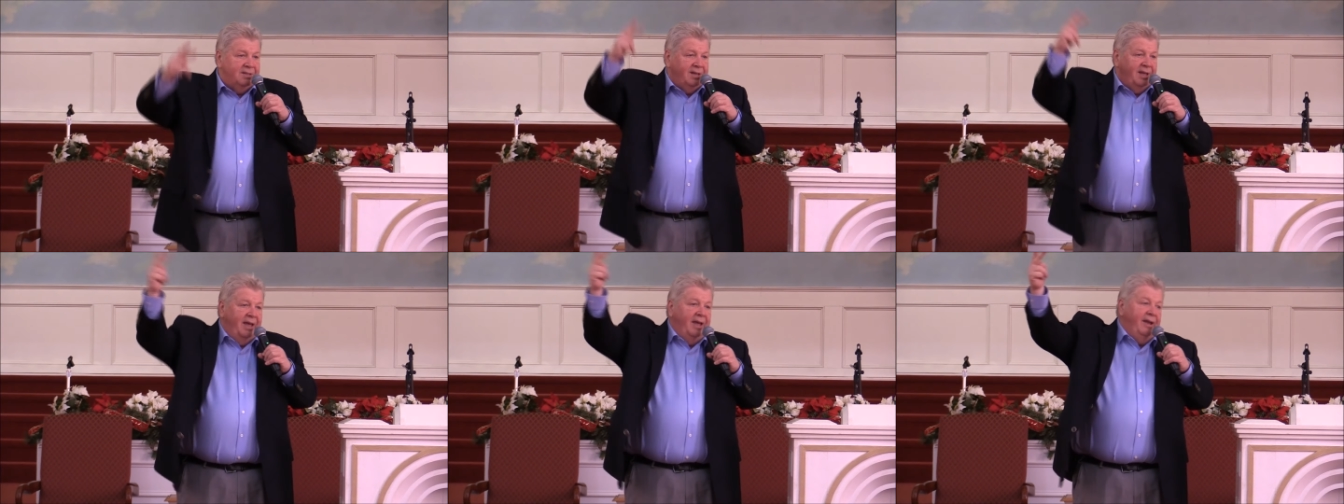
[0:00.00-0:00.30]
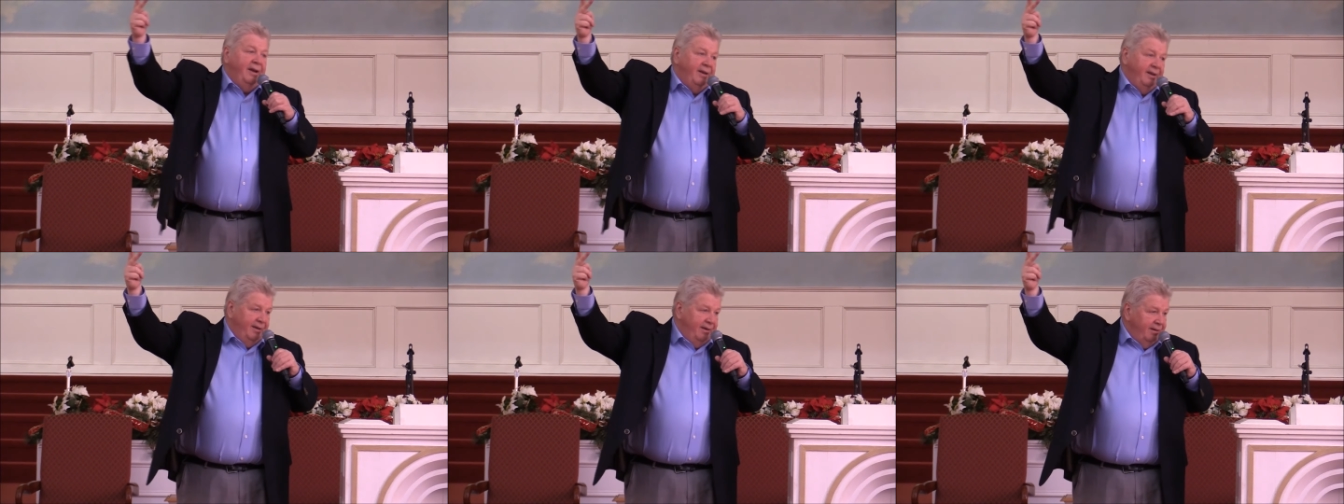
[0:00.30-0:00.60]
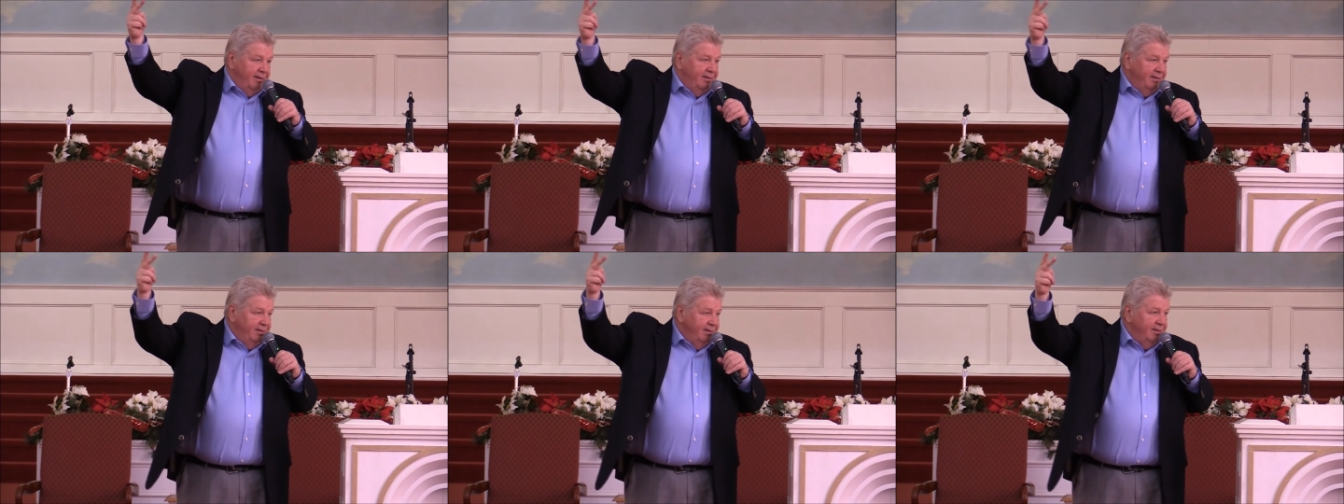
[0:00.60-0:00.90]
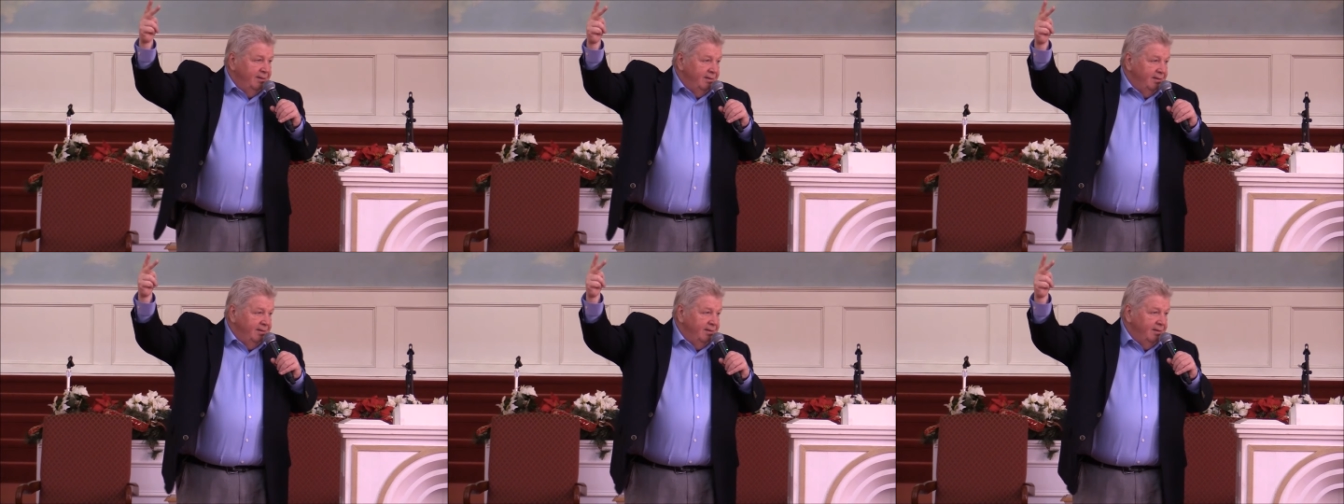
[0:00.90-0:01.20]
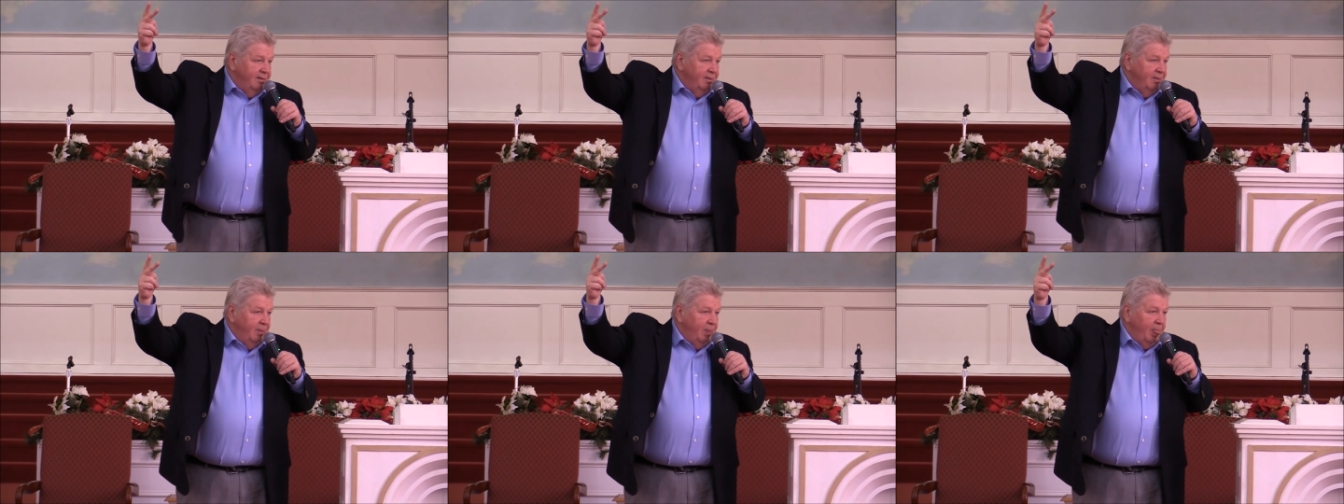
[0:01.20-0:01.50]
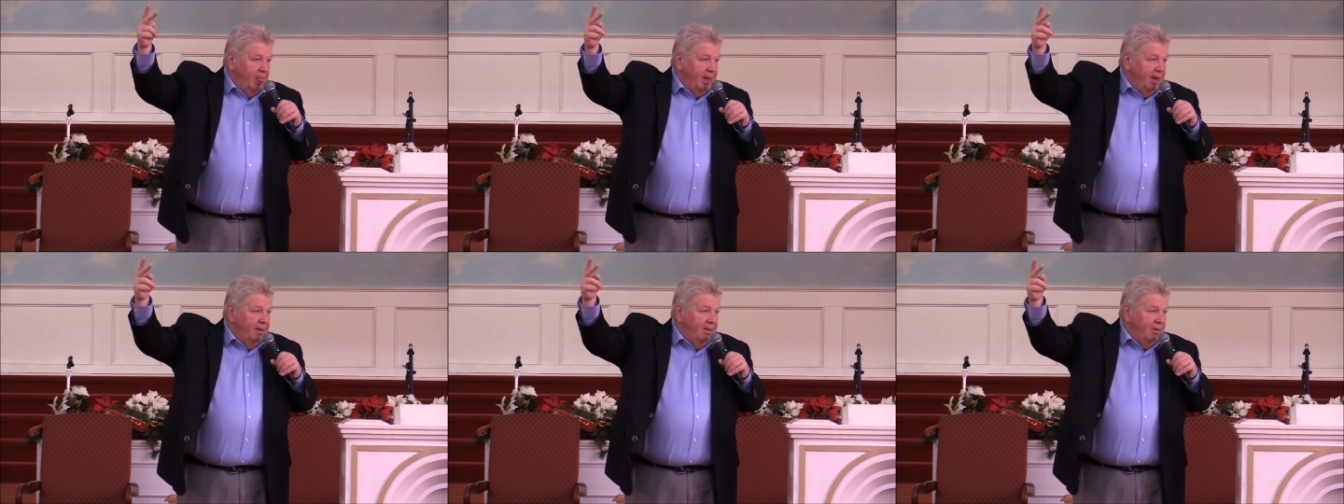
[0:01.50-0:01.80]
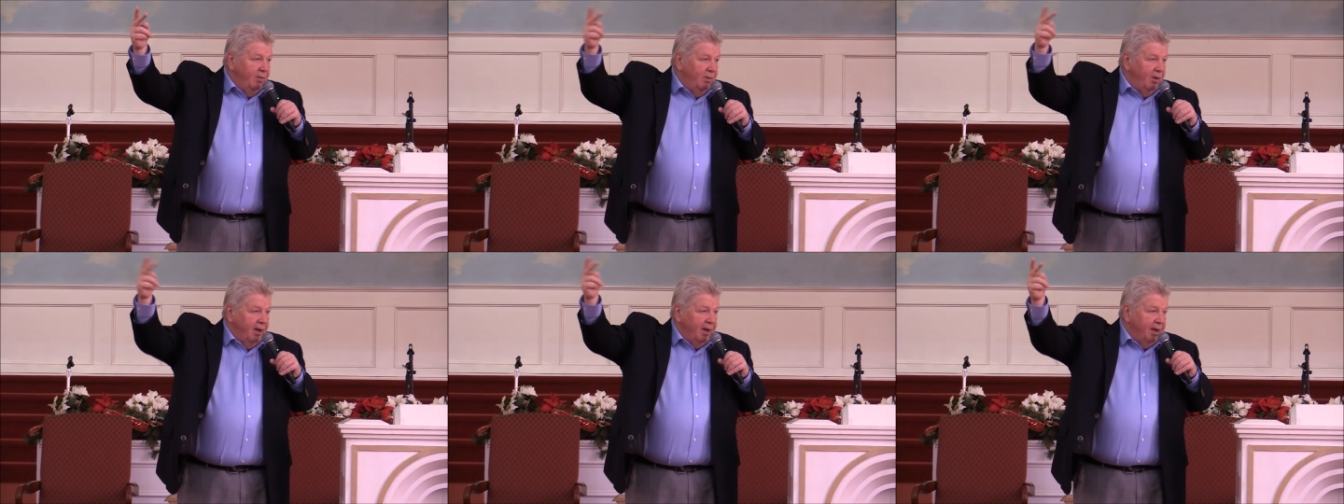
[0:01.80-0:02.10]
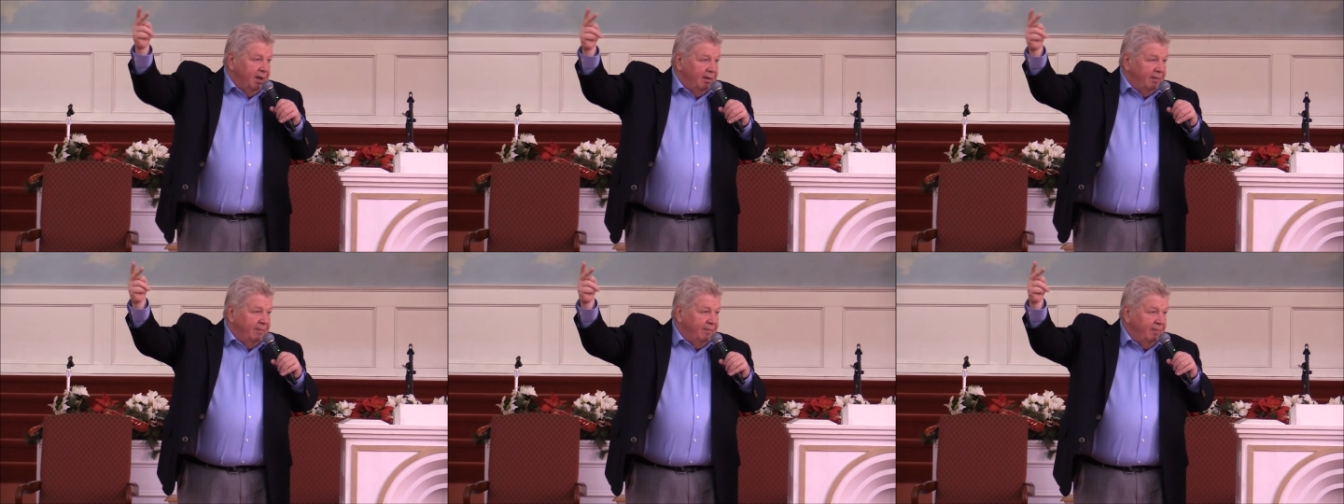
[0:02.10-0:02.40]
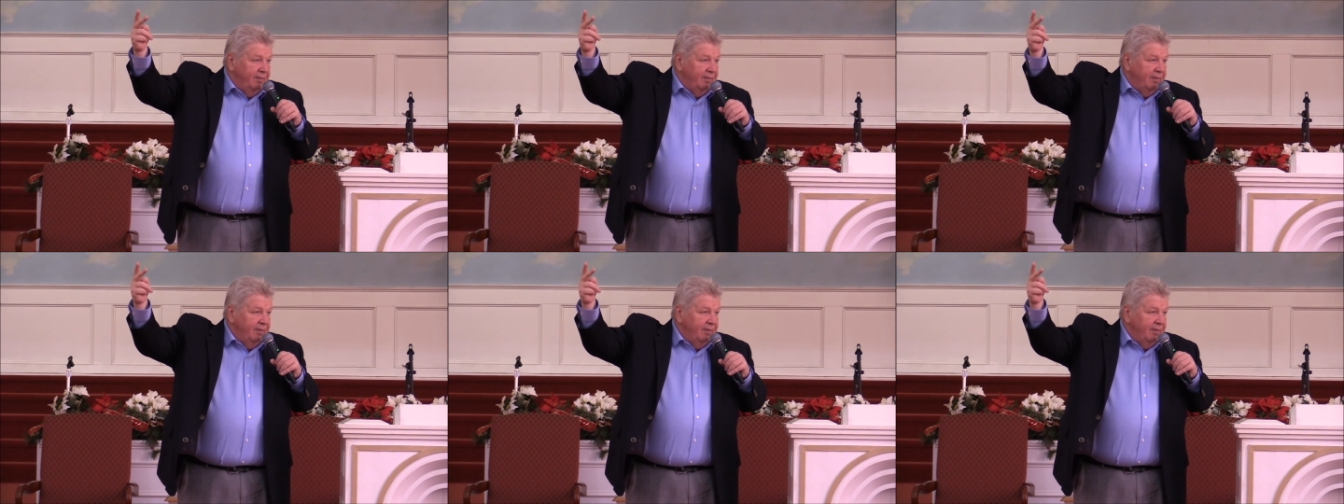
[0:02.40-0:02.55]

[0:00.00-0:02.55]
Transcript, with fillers: hated. Either way.